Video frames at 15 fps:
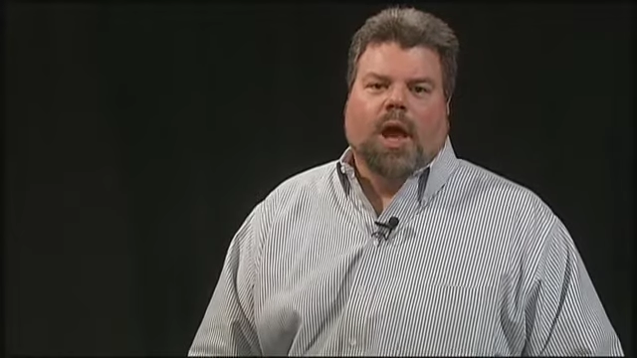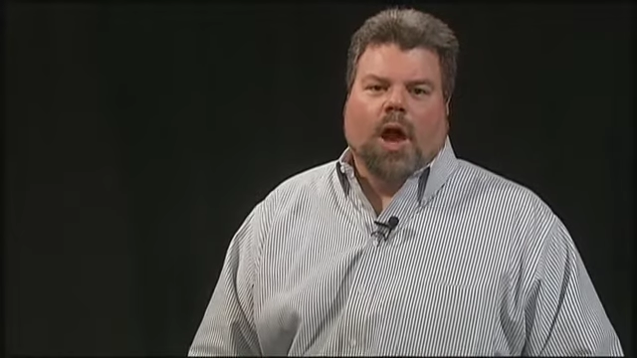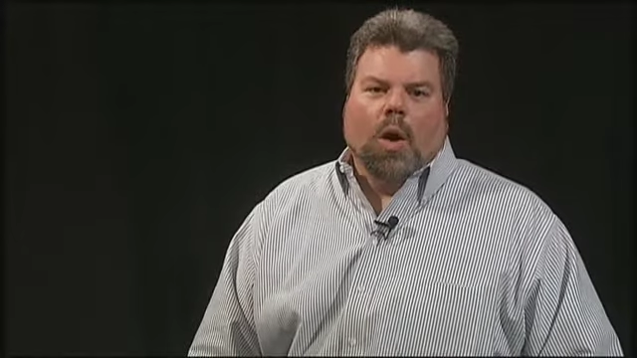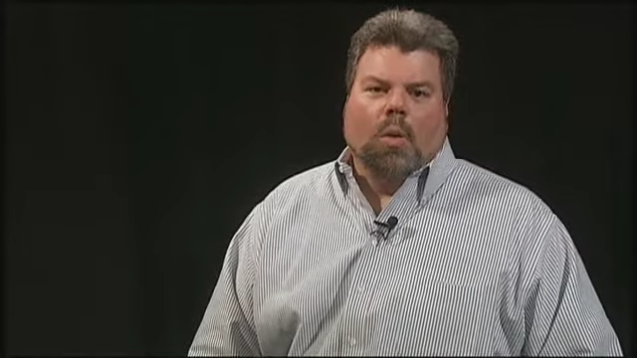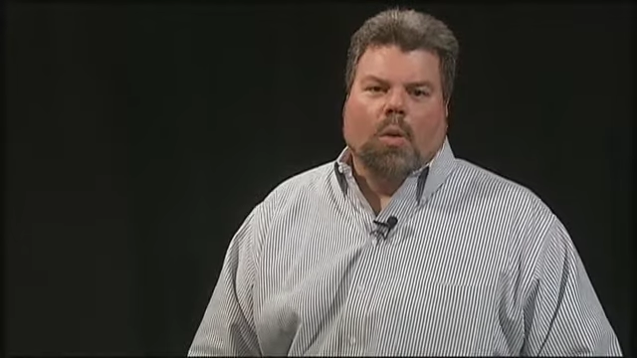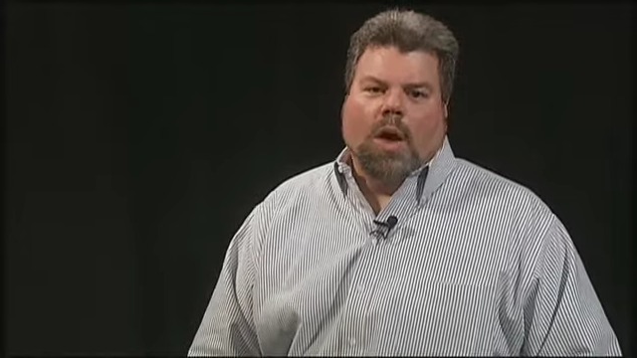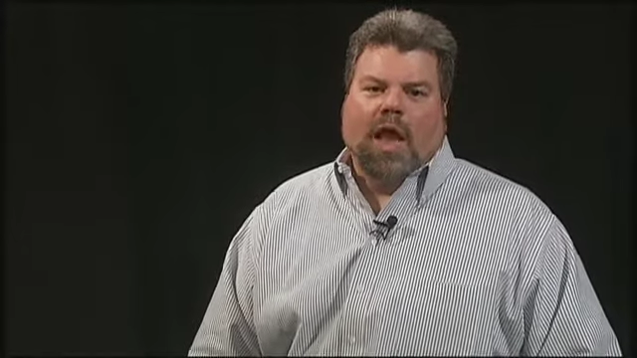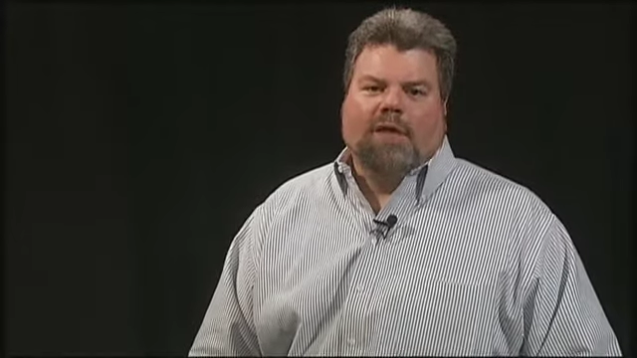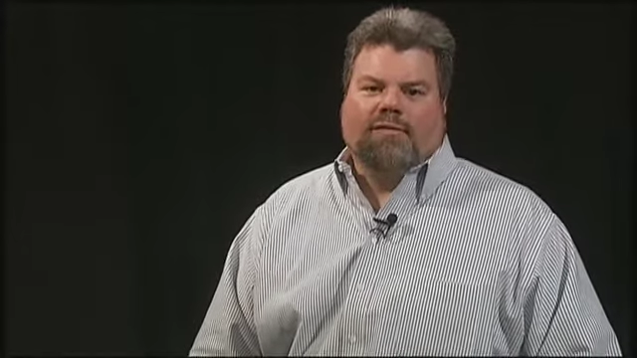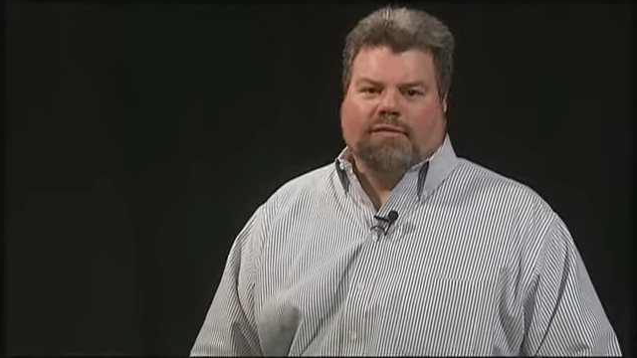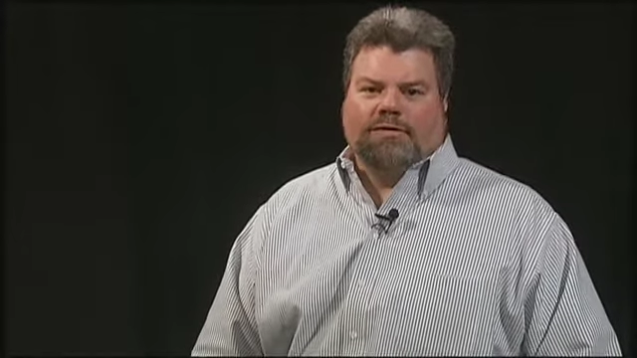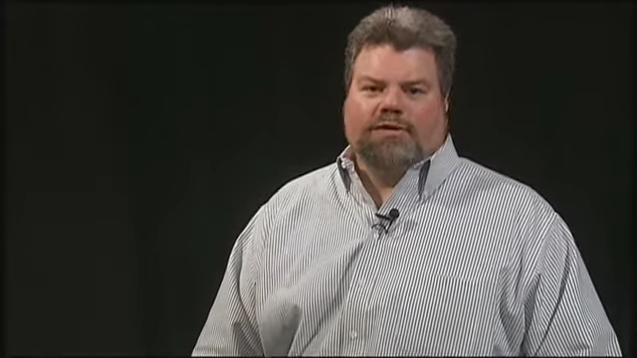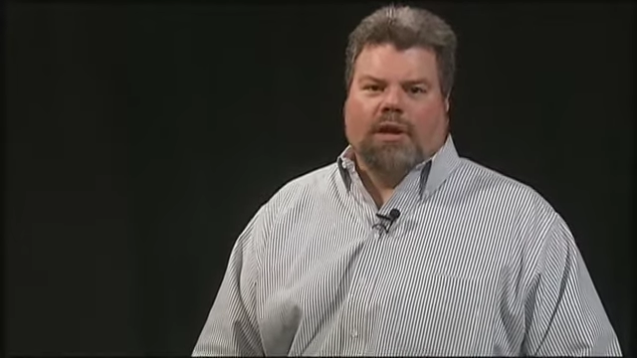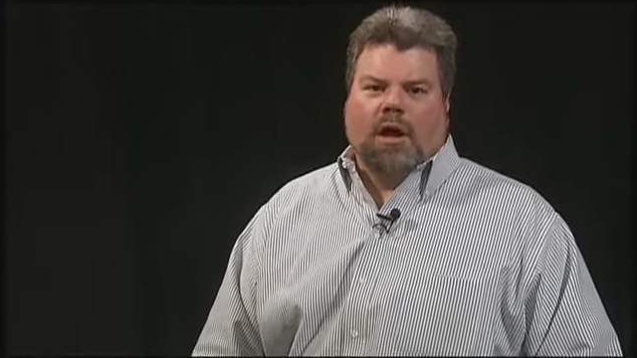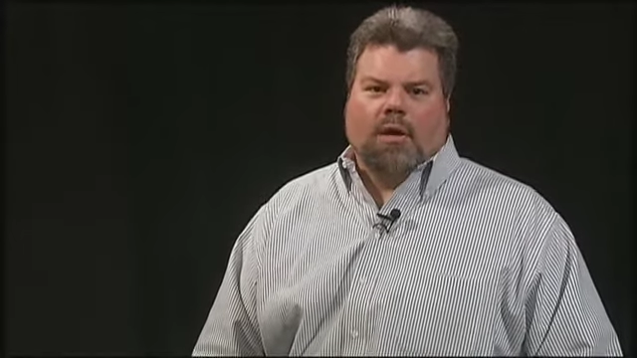A wave of
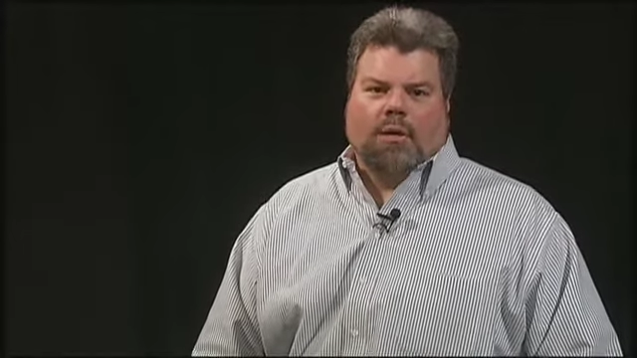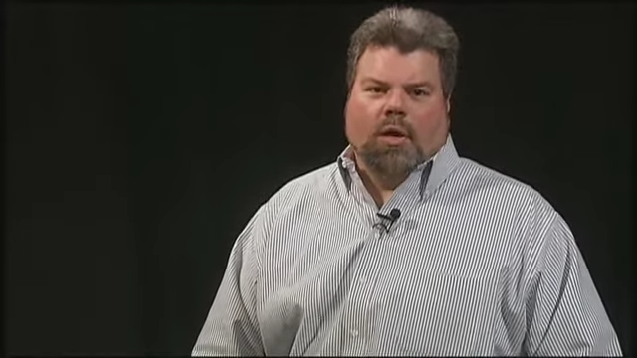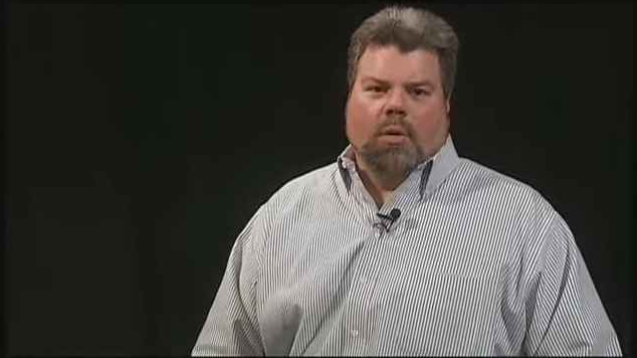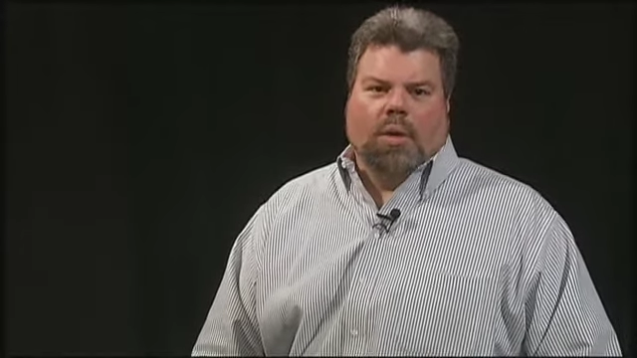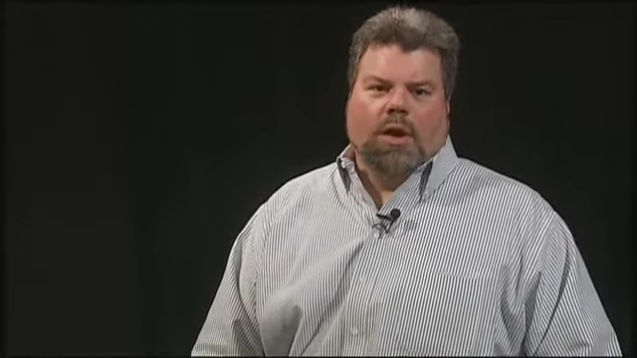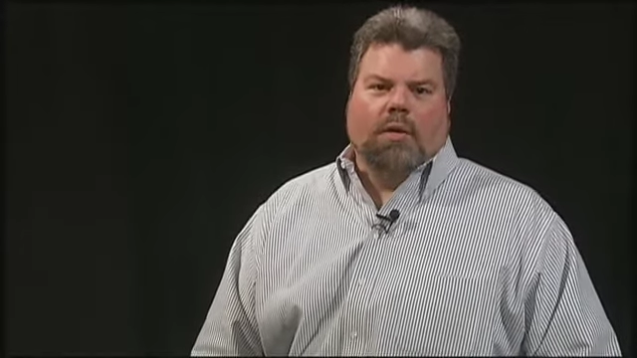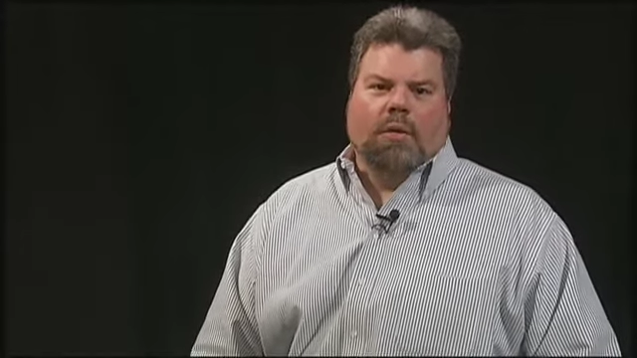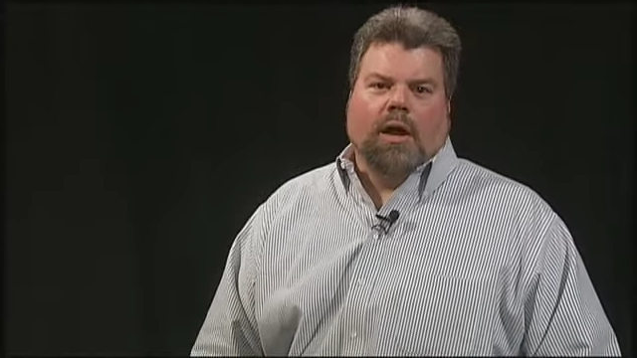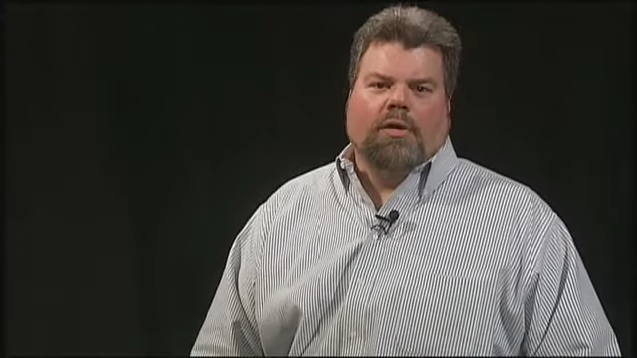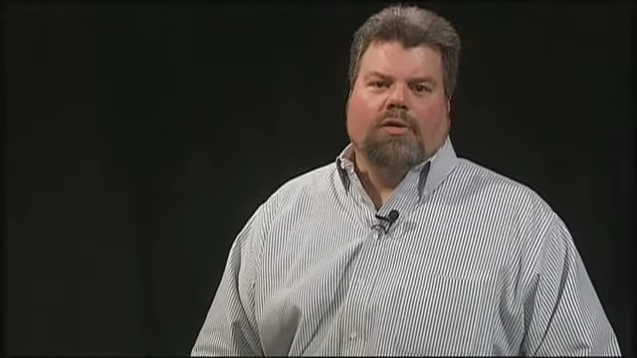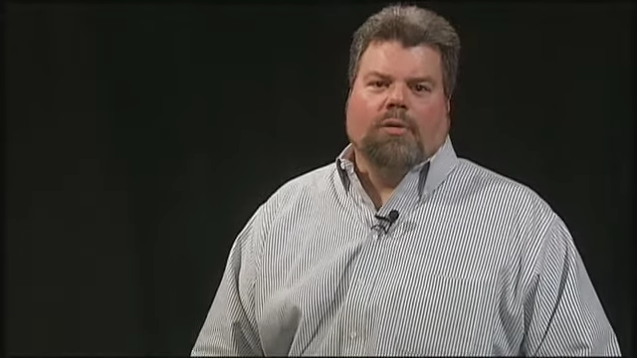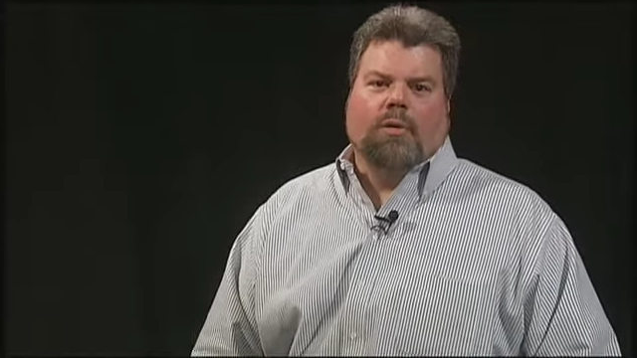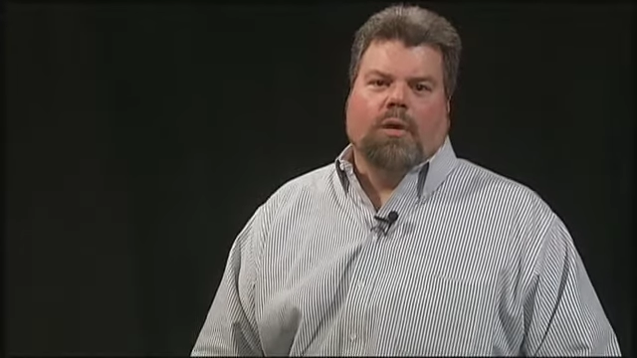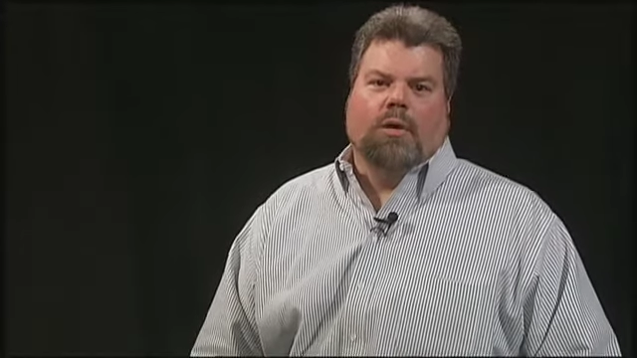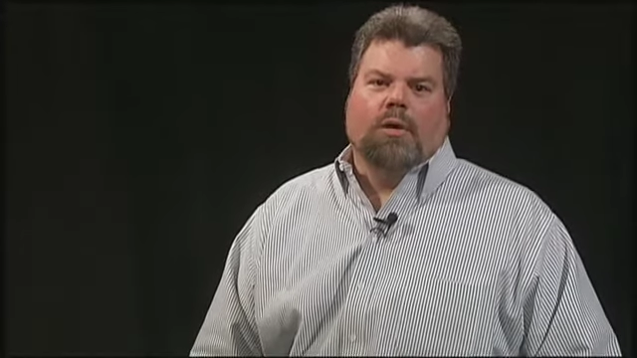sorrow went around the
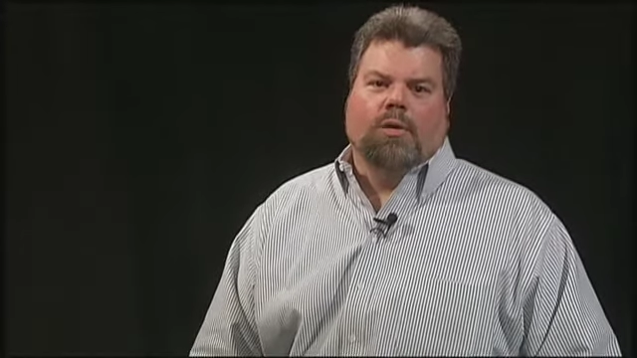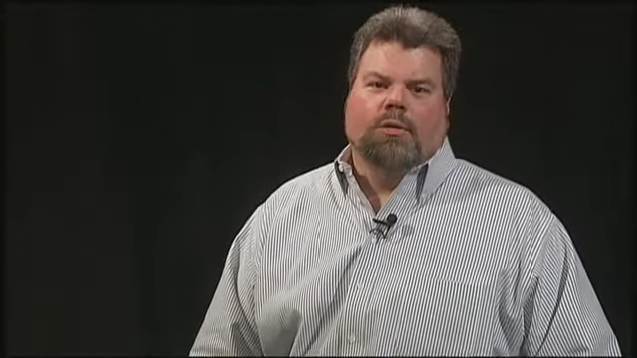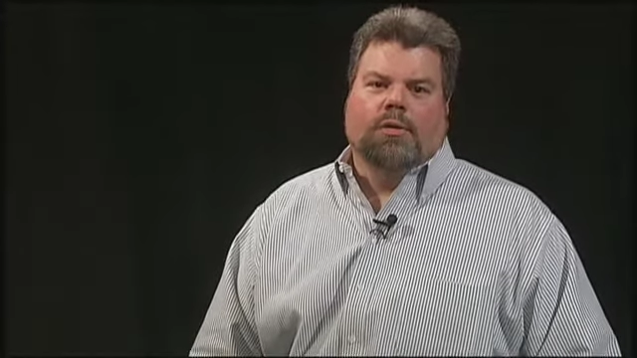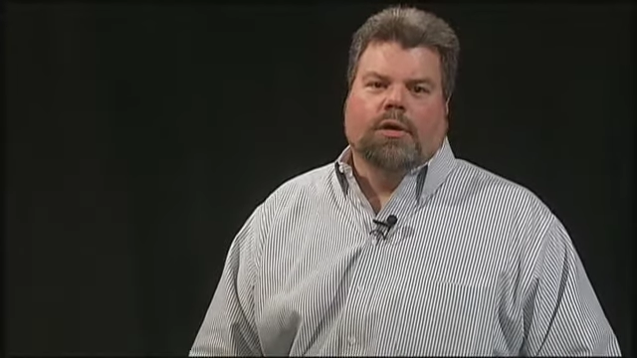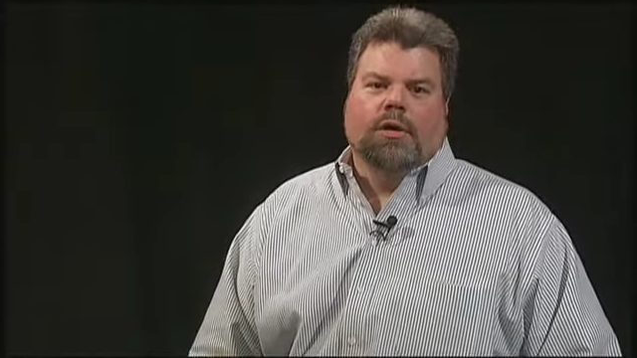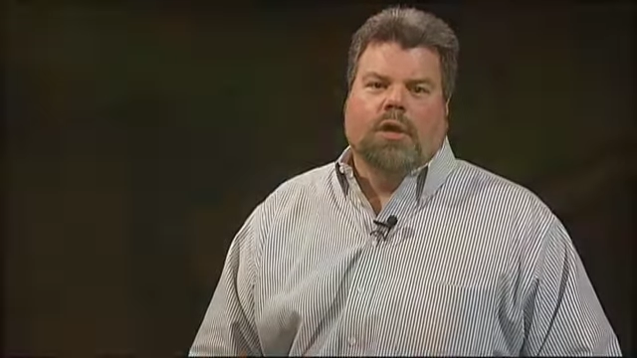world.